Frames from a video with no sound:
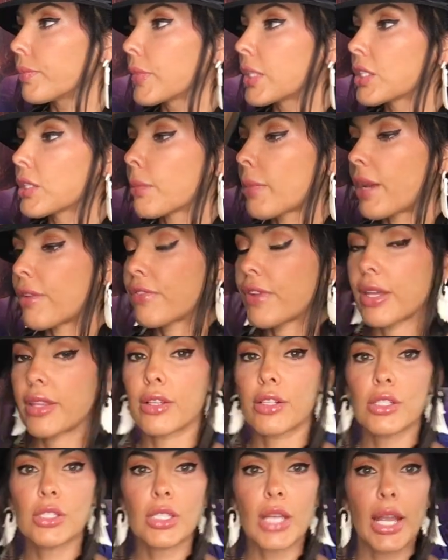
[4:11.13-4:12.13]
these are my
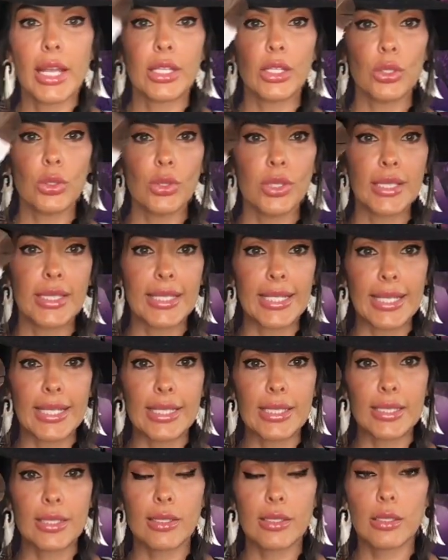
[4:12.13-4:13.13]
feathers. I use
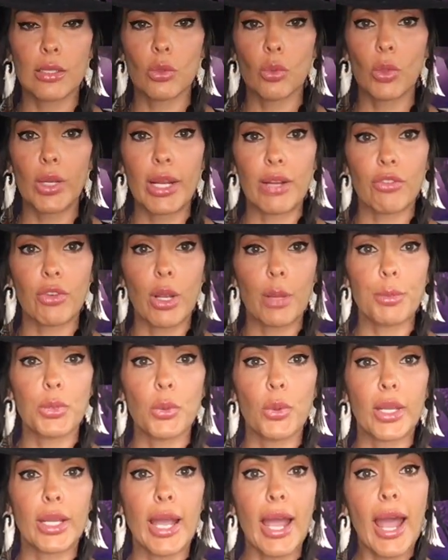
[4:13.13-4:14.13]
this whenever I'm
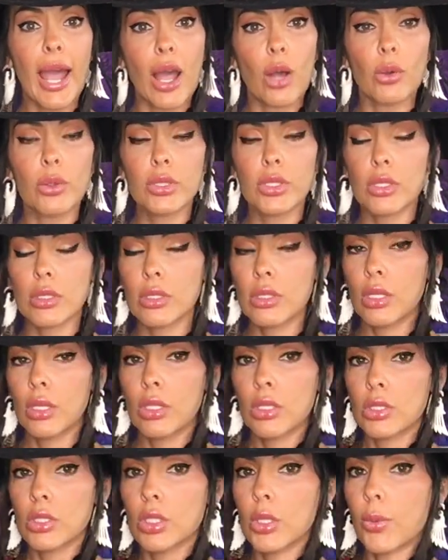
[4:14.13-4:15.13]
doing a house.
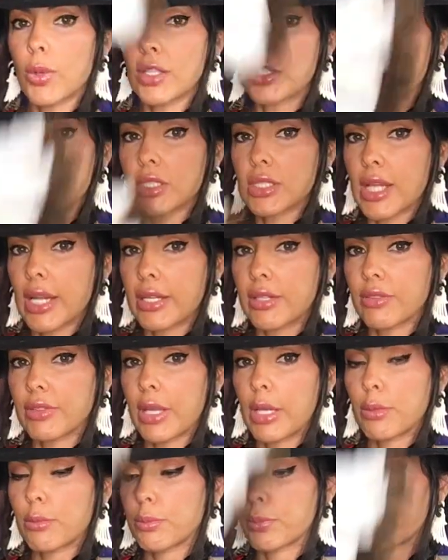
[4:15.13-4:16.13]
So I'll just kind of
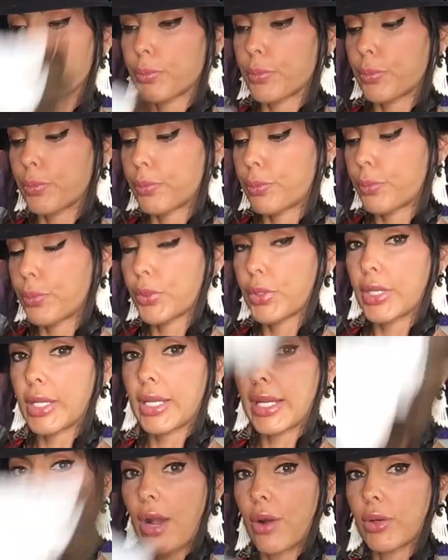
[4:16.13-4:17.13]
put
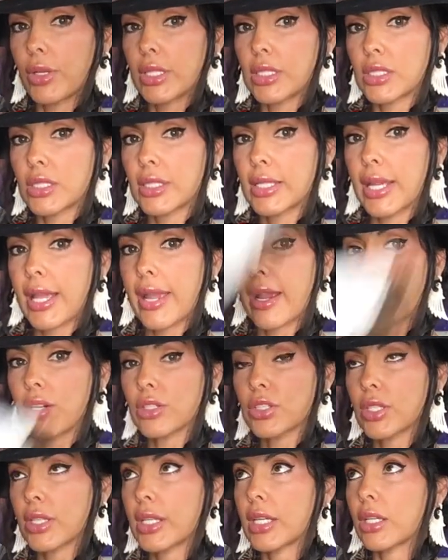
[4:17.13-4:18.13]
it out into the air
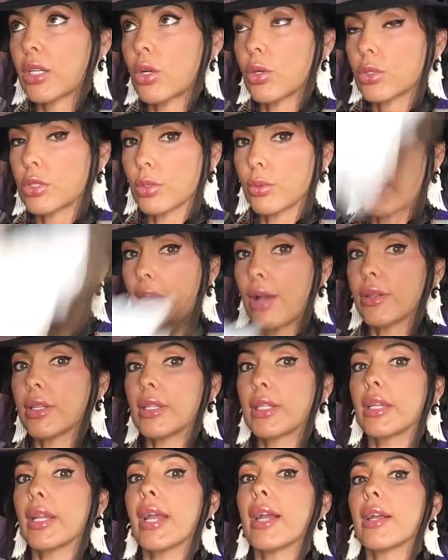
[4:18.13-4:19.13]
so that it goes around
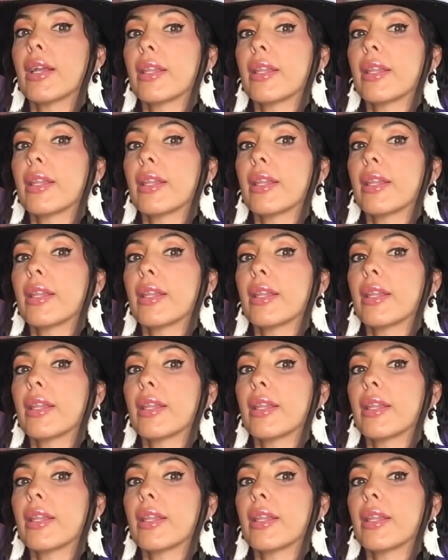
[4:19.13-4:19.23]
and